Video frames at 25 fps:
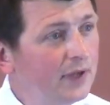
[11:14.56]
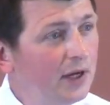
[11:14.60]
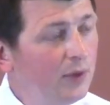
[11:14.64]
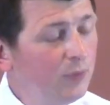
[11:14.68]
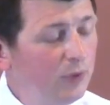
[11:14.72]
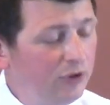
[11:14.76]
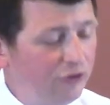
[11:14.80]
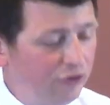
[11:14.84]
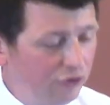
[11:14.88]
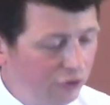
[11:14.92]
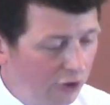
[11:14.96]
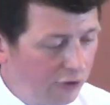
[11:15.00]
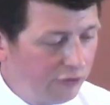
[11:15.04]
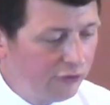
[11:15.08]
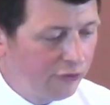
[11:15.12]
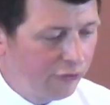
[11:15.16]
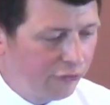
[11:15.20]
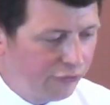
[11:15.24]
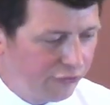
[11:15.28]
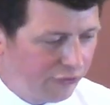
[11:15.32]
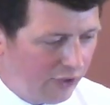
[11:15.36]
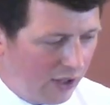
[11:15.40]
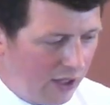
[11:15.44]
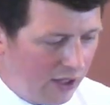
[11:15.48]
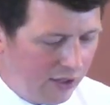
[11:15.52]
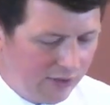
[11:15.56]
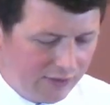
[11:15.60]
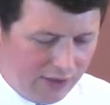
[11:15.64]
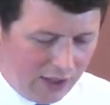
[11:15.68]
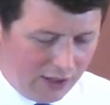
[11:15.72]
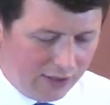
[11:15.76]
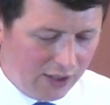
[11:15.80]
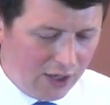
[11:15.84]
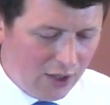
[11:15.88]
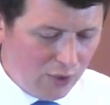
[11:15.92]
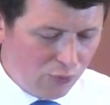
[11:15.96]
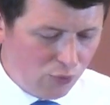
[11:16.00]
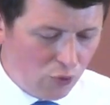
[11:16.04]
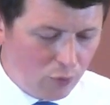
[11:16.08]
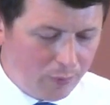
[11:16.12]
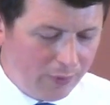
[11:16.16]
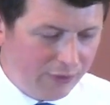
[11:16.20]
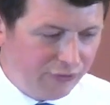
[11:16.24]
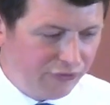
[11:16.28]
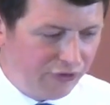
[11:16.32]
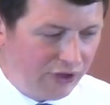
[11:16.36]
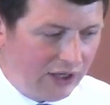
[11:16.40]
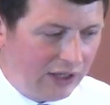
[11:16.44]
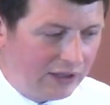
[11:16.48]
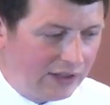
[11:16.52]
And we should understand that
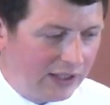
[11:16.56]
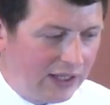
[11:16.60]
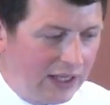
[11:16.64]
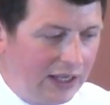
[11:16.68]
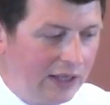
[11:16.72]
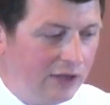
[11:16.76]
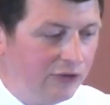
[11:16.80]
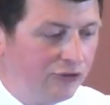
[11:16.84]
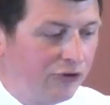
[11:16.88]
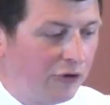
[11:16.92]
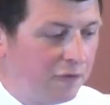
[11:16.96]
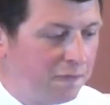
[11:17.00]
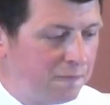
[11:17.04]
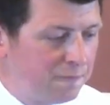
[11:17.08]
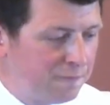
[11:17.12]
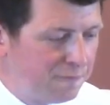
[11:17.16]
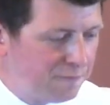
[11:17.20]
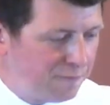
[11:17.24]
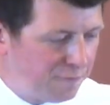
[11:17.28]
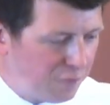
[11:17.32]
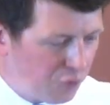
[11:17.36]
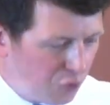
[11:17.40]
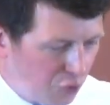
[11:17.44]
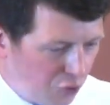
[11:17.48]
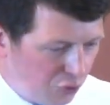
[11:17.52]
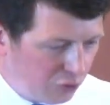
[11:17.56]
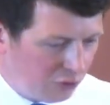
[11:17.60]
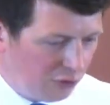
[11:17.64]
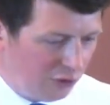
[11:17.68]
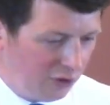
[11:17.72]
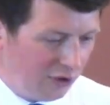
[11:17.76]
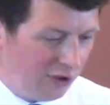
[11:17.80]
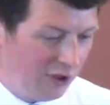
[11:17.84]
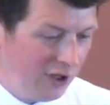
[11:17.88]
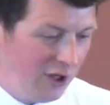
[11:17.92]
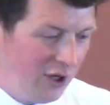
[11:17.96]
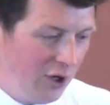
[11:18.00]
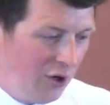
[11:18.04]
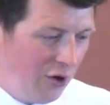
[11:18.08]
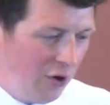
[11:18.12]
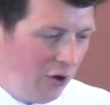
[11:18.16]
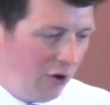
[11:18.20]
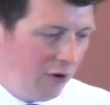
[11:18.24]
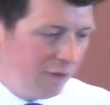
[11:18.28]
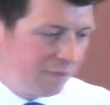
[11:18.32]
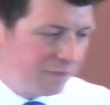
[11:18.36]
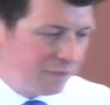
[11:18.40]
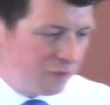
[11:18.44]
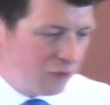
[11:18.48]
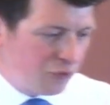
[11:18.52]
Romans 8 is full
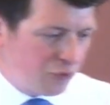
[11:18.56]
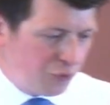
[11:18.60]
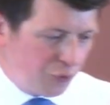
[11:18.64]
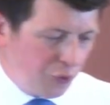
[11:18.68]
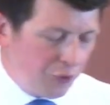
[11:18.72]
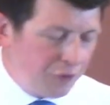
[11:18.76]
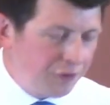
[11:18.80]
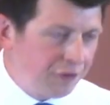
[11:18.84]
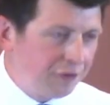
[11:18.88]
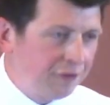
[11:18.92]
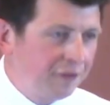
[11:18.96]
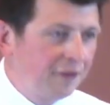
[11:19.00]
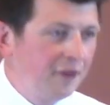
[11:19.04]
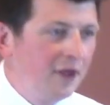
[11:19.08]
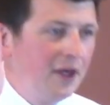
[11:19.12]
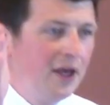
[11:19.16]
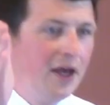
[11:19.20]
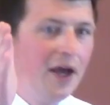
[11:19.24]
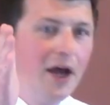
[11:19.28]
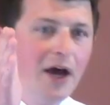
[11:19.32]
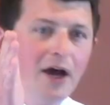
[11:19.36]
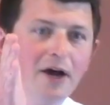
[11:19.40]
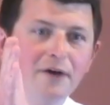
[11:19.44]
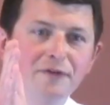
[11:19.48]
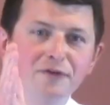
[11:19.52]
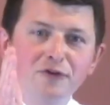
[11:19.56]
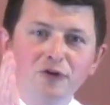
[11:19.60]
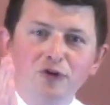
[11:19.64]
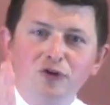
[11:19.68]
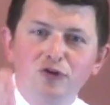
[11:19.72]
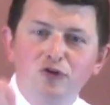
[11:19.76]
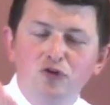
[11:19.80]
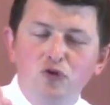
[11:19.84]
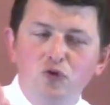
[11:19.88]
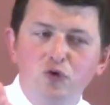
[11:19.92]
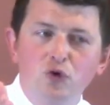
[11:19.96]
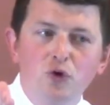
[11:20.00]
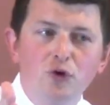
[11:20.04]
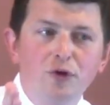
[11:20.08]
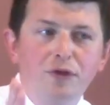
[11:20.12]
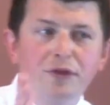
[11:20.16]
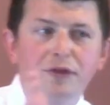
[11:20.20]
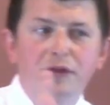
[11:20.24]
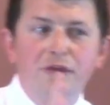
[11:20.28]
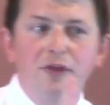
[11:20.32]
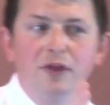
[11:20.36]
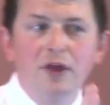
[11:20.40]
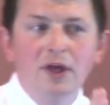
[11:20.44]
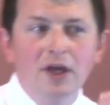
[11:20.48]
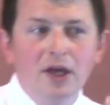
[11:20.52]
of truth after
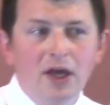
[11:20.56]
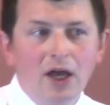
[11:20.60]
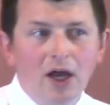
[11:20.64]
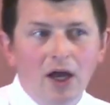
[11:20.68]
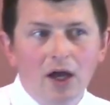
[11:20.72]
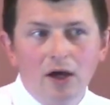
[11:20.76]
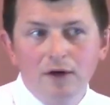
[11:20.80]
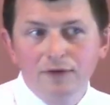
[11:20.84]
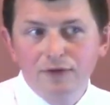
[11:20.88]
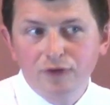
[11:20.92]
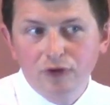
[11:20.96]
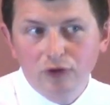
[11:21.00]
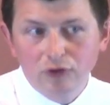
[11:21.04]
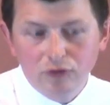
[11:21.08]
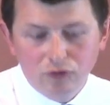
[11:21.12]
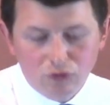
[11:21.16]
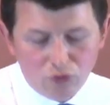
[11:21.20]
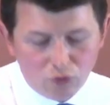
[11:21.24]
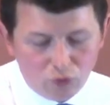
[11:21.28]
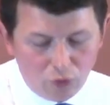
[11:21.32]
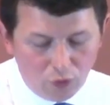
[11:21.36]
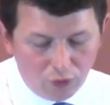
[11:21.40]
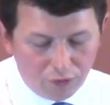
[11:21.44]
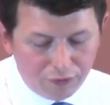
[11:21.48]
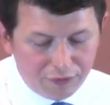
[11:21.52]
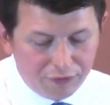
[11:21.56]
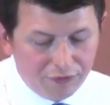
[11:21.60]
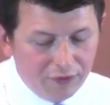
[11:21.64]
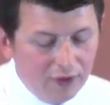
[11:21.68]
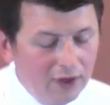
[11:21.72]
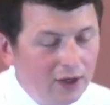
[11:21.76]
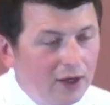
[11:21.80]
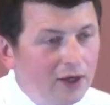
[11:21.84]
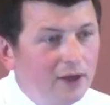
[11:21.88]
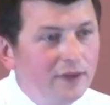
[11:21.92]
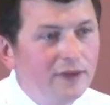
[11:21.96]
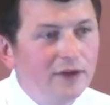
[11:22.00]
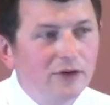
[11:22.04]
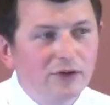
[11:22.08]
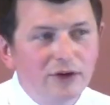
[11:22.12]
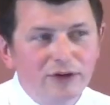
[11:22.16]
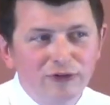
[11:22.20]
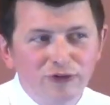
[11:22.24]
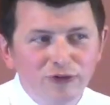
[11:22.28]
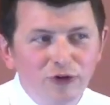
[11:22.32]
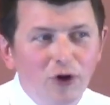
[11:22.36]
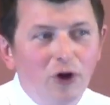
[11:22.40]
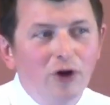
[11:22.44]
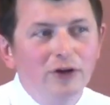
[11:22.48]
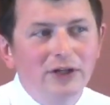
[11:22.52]
truth after truth. There
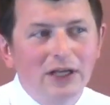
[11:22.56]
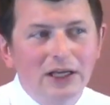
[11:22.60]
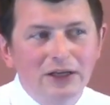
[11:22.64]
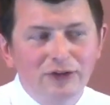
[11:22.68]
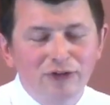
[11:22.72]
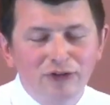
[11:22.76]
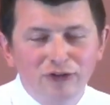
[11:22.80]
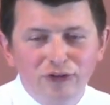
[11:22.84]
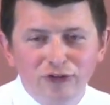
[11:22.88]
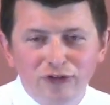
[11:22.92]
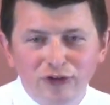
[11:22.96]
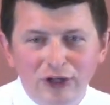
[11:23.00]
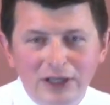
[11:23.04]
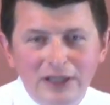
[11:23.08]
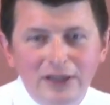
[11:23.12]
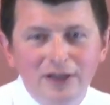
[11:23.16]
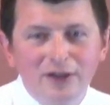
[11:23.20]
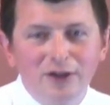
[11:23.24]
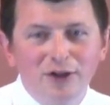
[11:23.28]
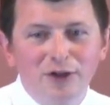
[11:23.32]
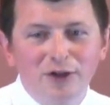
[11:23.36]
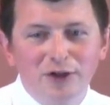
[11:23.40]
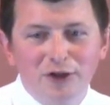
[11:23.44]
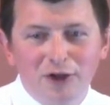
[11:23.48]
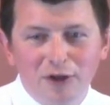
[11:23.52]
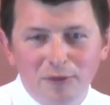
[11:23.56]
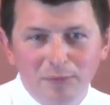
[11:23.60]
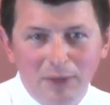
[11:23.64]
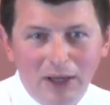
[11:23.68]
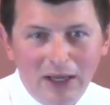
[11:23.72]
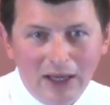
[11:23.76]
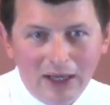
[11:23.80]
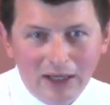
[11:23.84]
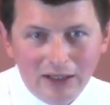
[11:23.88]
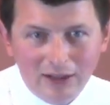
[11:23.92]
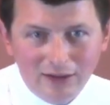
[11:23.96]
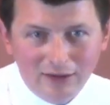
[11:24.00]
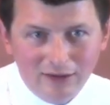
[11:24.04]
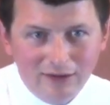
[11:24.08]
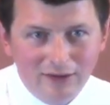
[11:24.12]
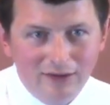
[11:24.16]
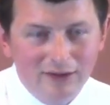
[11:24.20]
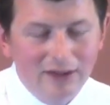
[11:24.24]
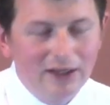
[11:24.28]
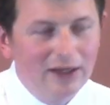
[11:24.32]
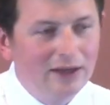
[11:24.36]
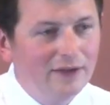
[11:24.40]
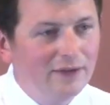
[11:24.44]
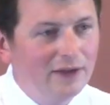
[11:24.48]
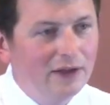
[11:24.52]
is not a single command
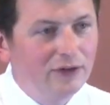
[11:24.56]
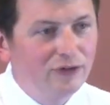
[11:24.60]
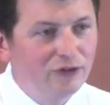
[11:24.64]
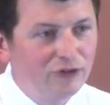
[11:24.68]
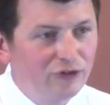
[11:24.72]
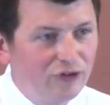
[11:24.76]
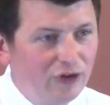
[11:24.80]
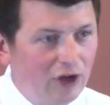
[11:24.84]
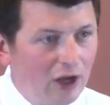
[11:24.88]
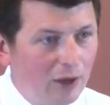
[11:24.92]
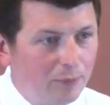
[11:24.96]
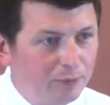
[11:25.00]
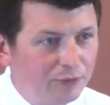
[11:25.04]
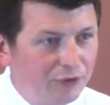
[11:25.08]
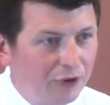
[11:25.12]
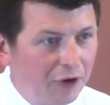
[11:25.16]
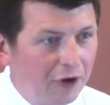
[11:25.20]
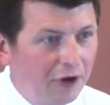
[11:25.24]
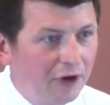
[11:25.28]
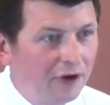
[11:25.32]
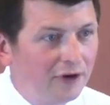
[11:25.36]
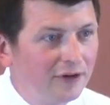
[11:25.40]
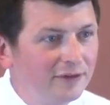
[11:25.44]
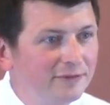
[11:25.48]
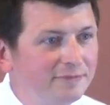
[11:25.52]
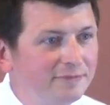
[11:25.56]
in this chapter.